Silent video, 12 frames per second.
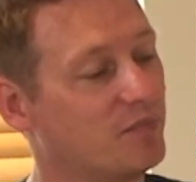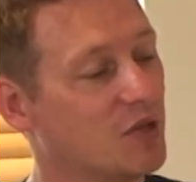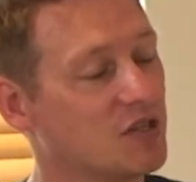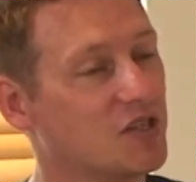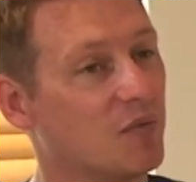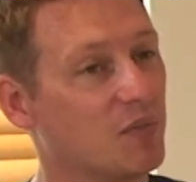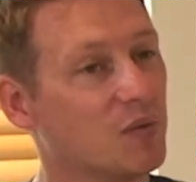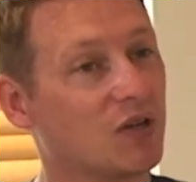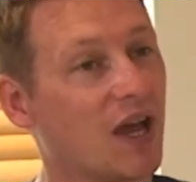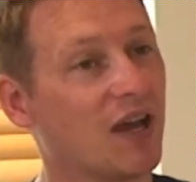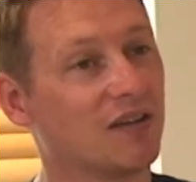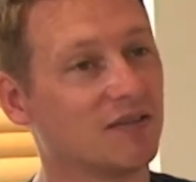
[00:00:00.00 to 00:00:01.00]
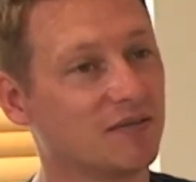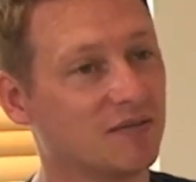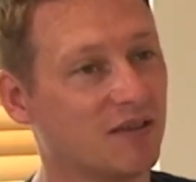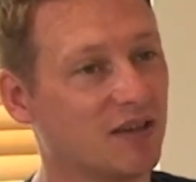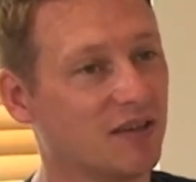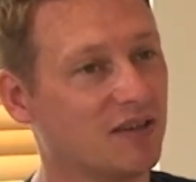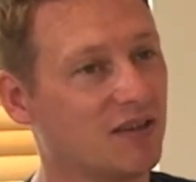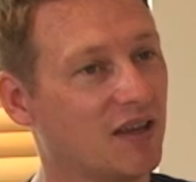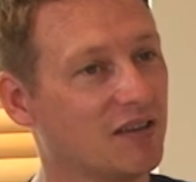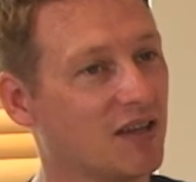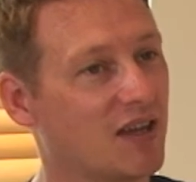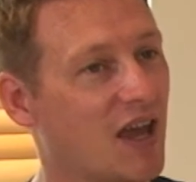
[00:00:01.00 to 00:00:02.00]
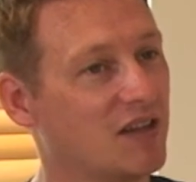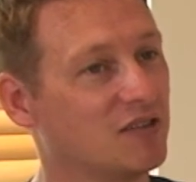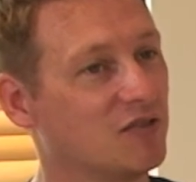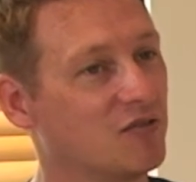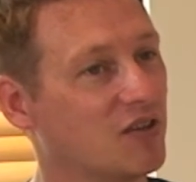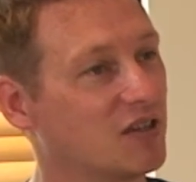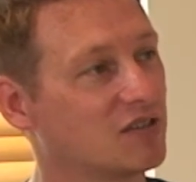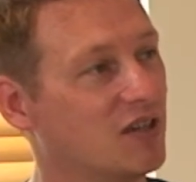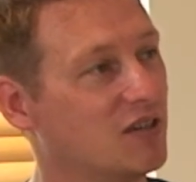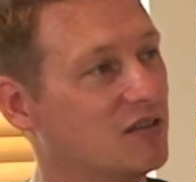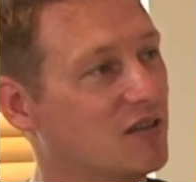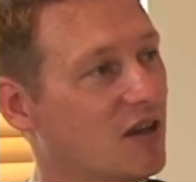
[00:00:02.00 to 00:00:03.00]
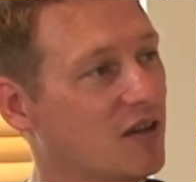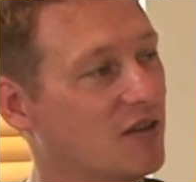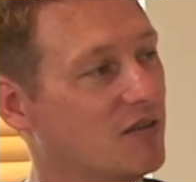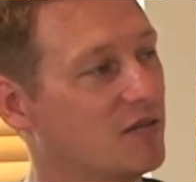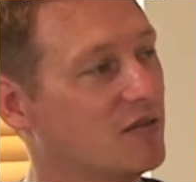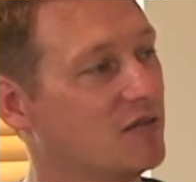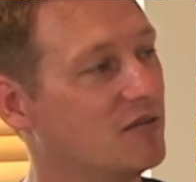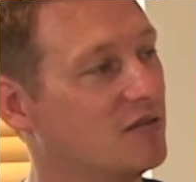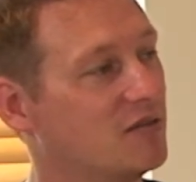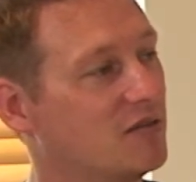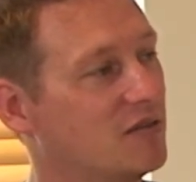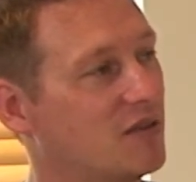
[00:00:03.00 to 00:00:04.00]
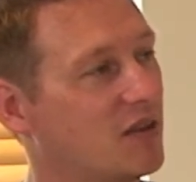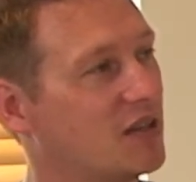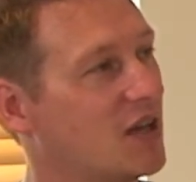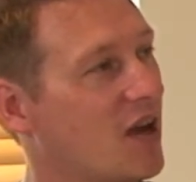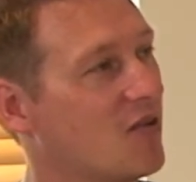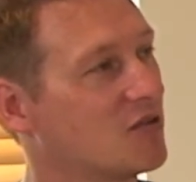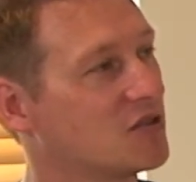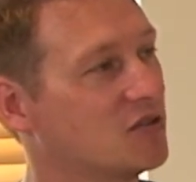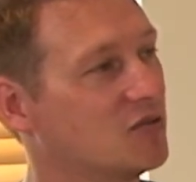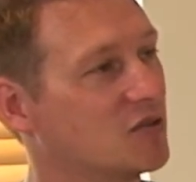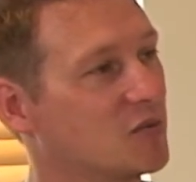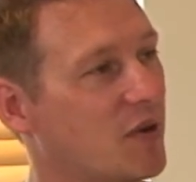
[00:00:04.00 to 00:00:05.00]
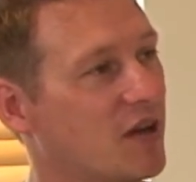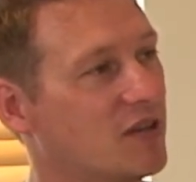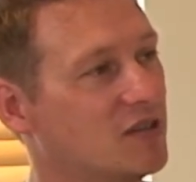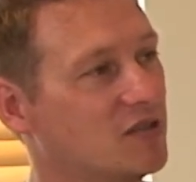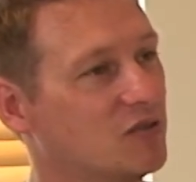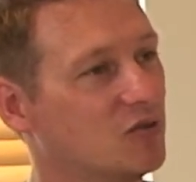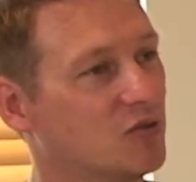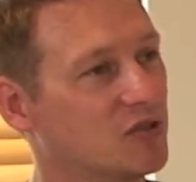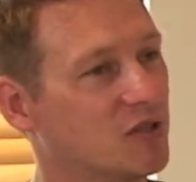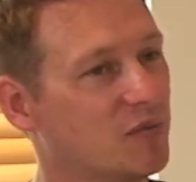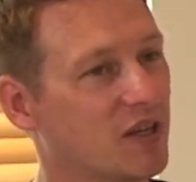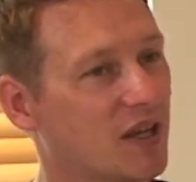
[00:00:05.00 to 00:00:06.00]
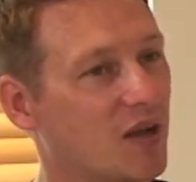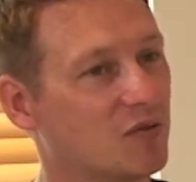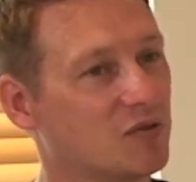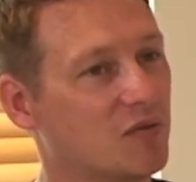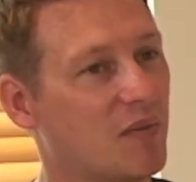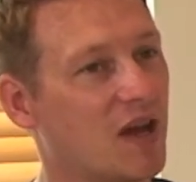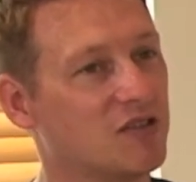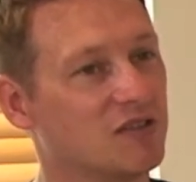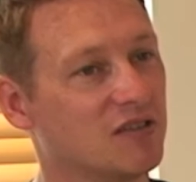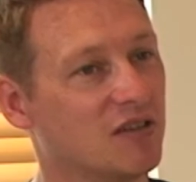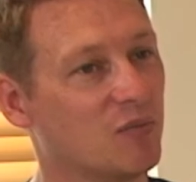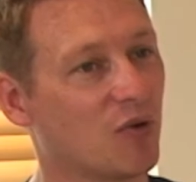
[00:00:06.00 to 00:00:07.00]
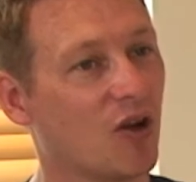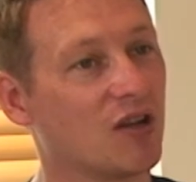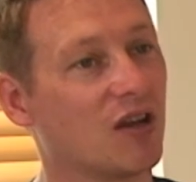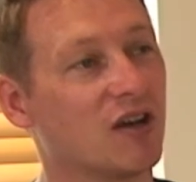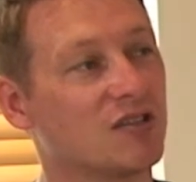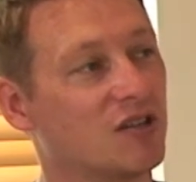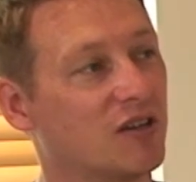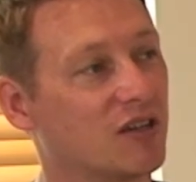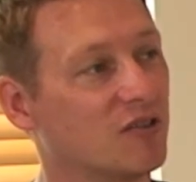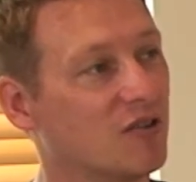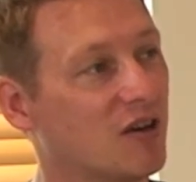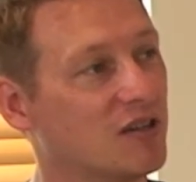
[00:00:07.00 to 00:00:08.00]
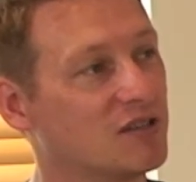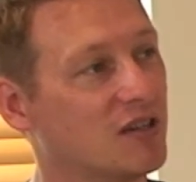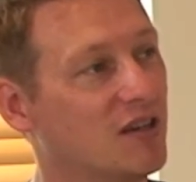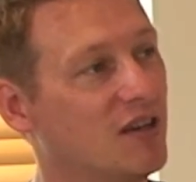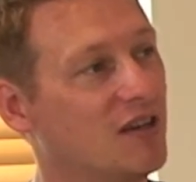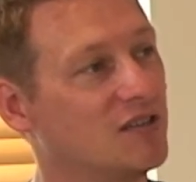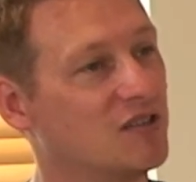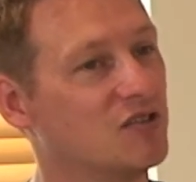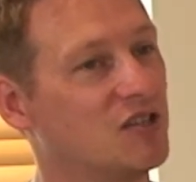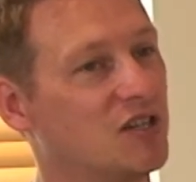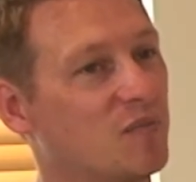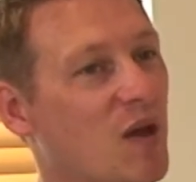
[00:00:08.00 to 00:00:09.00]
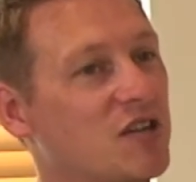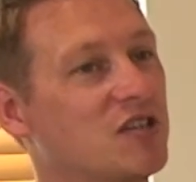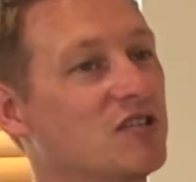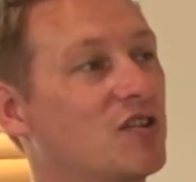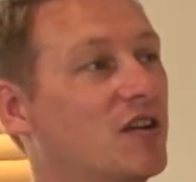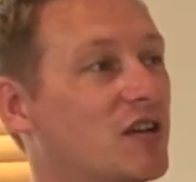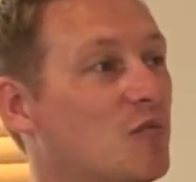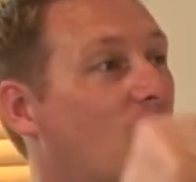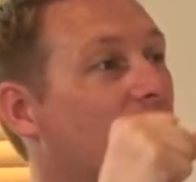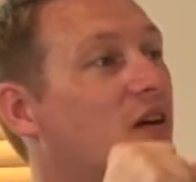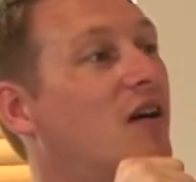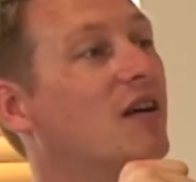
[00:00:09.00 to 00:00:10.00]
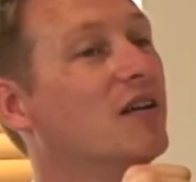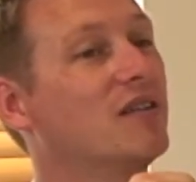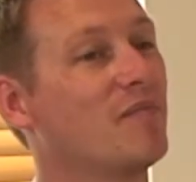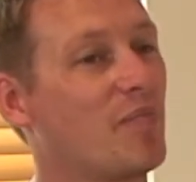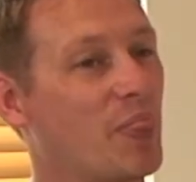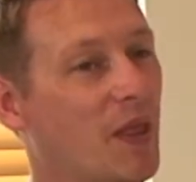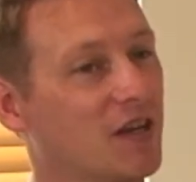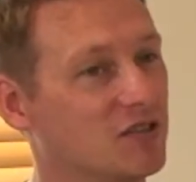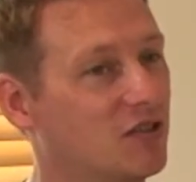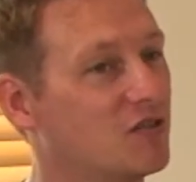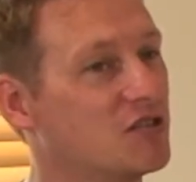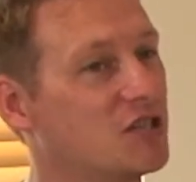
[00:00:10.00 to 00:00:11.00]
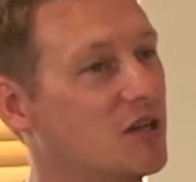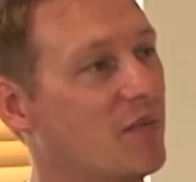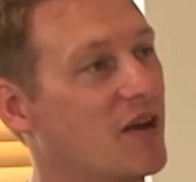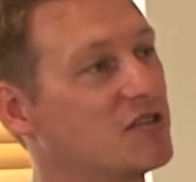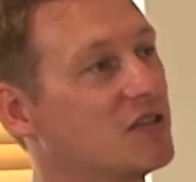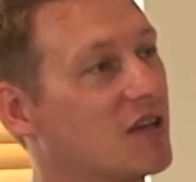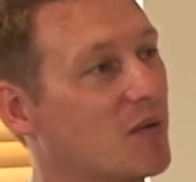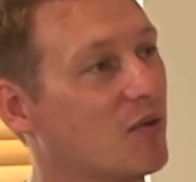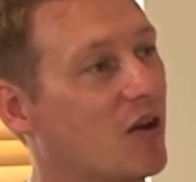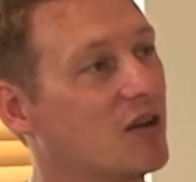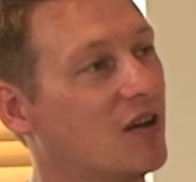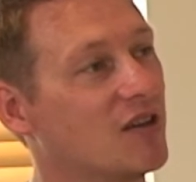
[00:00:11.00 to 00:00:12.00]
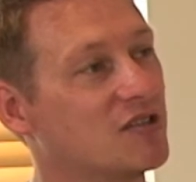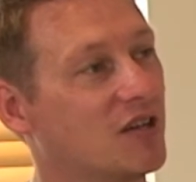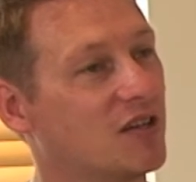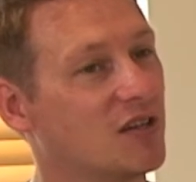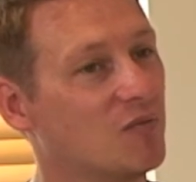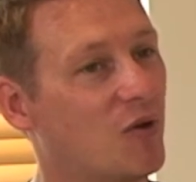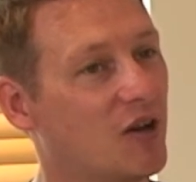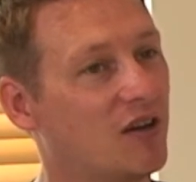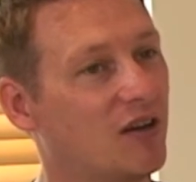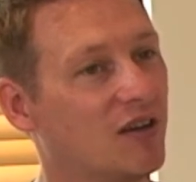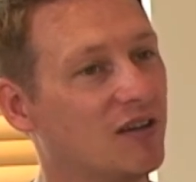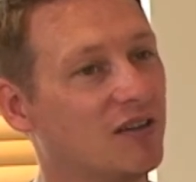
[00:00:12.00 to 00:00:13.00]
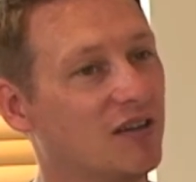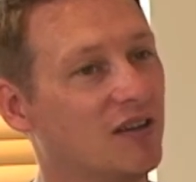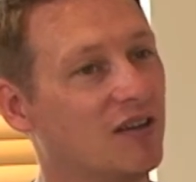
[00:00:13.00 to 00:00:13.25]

but some people can, and they can do things like, I think Erickson talked about his daughter being able to imagine a bright light shining in her eyes, so that she could imagine it shining in one eye, and as long as she imagined that bright light shining in one eye,